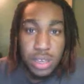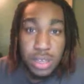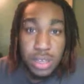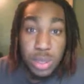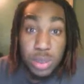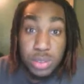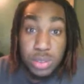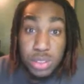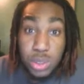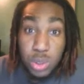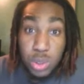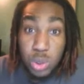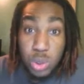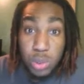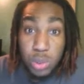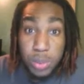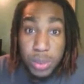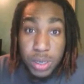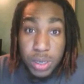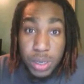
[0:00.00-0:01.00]

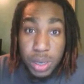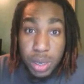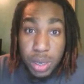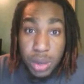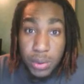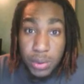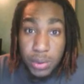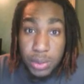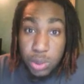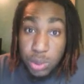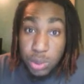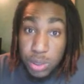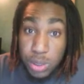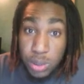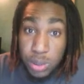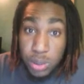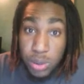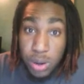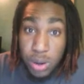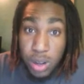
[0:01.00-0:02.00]
YouTube,
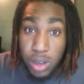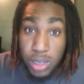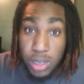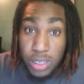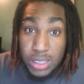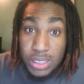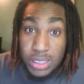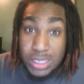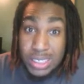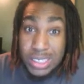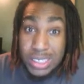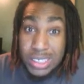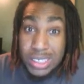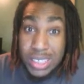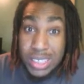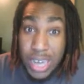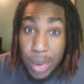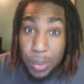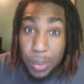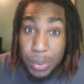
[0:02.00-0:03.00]
Google,
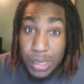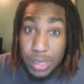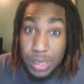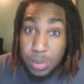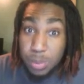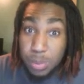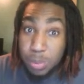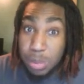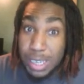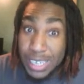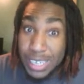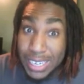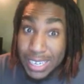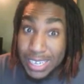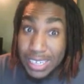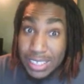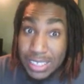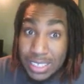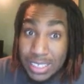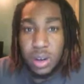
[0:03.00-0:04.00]
stop it,
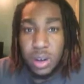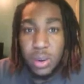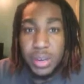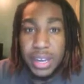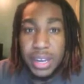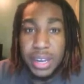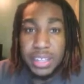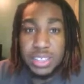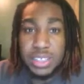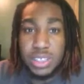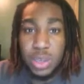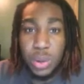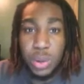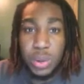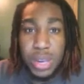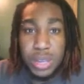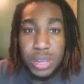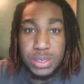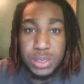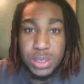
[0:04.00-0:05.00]
please. Okay, so
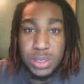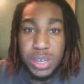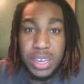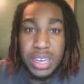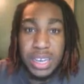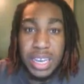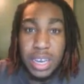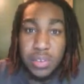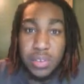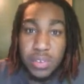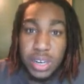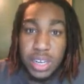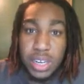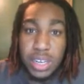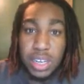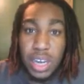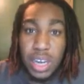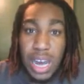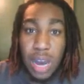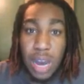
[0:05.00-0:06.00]
yesterday
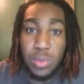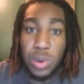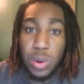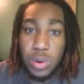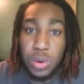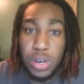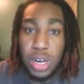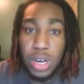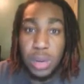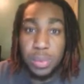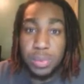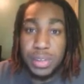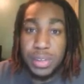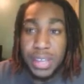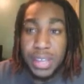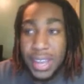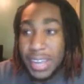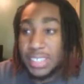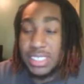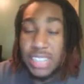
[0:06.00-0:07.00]
evening, I woke up.
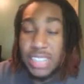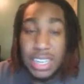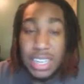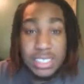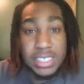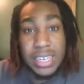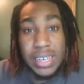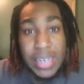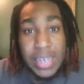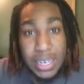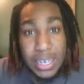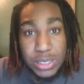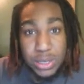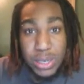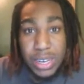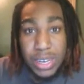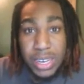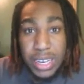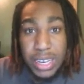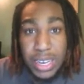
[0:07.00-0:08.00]
Yes, I said
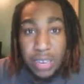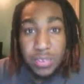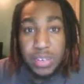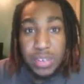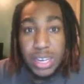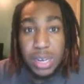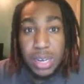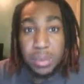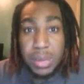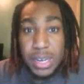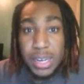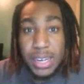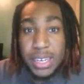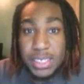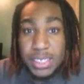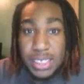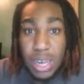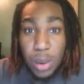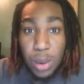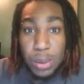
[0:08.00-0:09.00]
yesterday evening
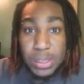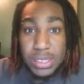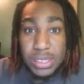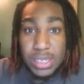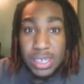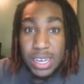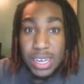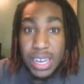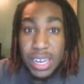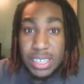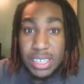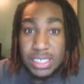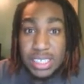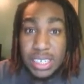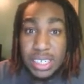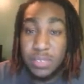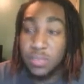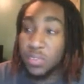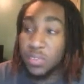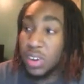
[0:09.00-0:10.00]
because I was a
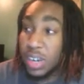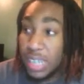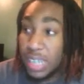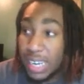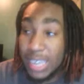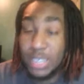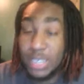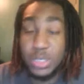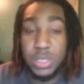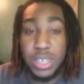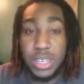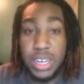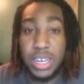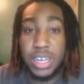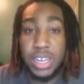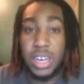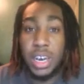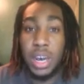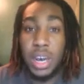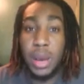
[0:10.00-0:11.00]
lazy fuck
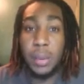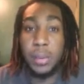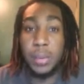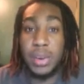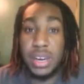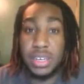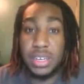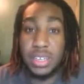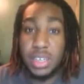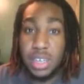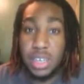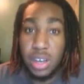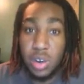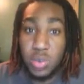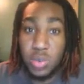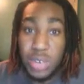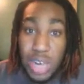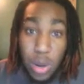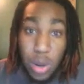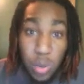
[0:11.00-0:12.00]
yesterday. But
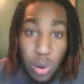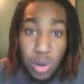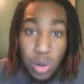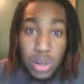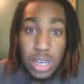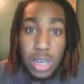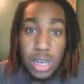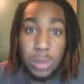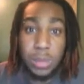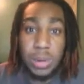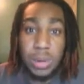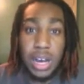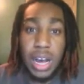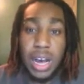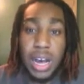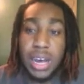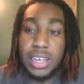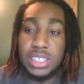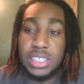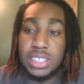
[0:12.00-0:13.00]
when I woke up,
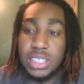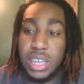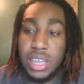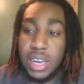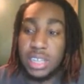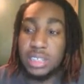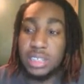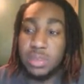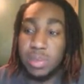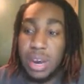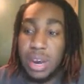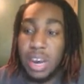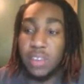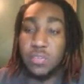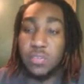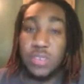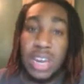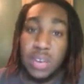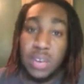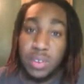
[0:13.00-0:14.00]
I checked my
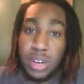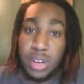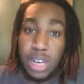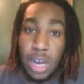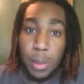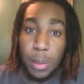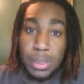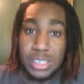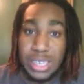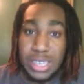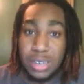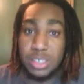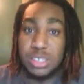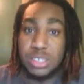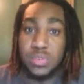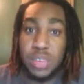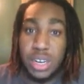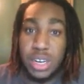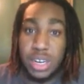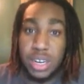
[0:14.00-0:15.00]
favorite
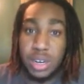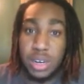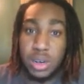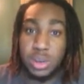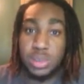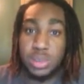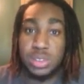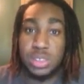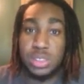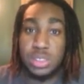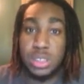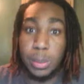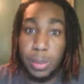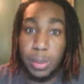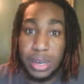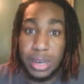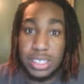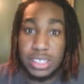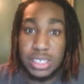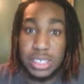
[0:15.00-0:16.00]
commentator's videos,
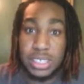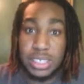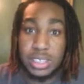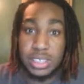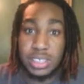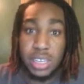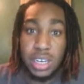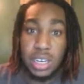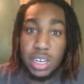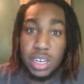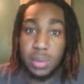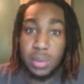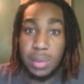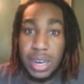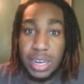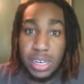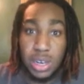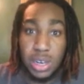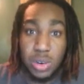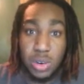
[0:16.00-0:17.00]
Tobuscus. You
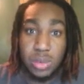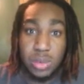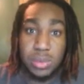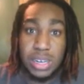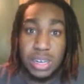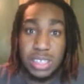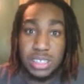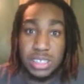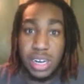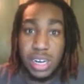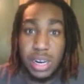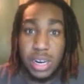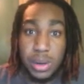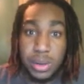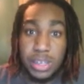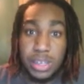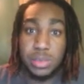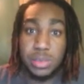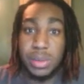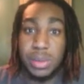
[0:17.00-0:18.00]
may know him, he's
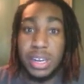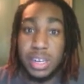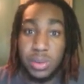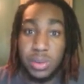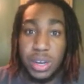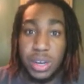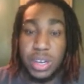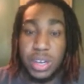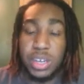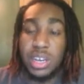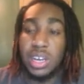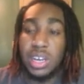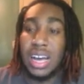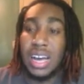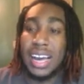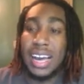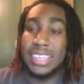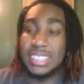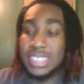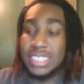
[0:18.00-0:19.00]
hilarious. But anyway,
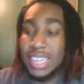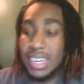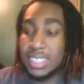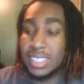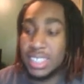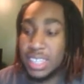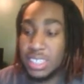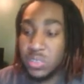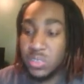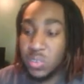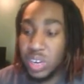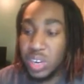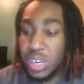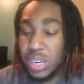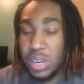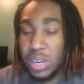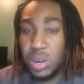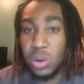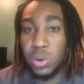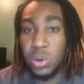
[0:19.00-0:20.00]
I checked his
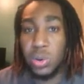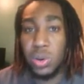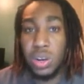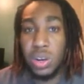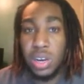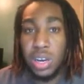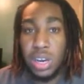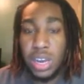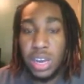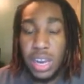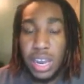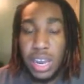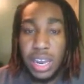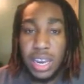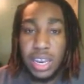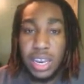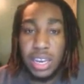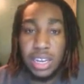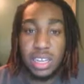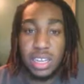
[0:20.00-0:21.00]
video,
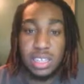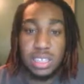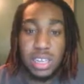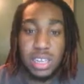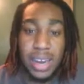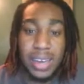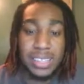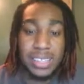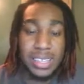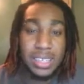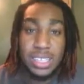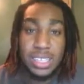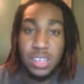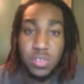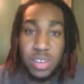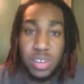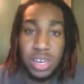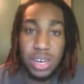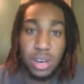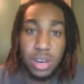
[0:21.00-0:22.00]
and at the end of
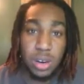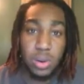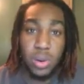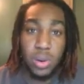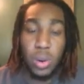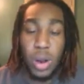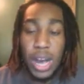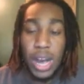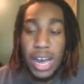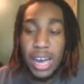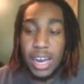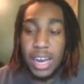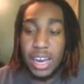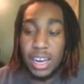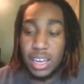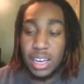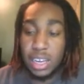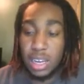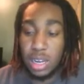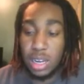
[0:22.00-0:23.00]
the video,
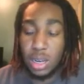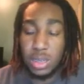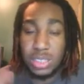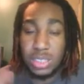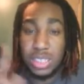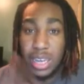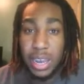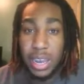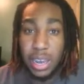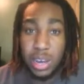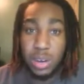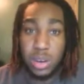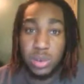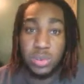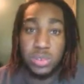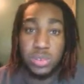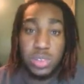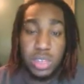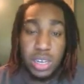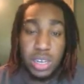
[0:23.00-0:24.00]
I looked
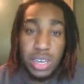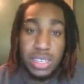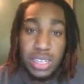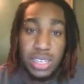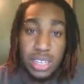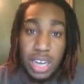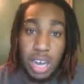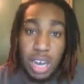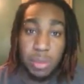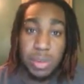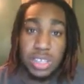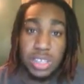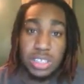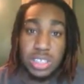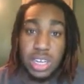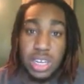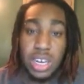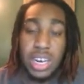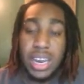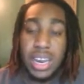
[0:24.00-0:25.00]
down in the comments.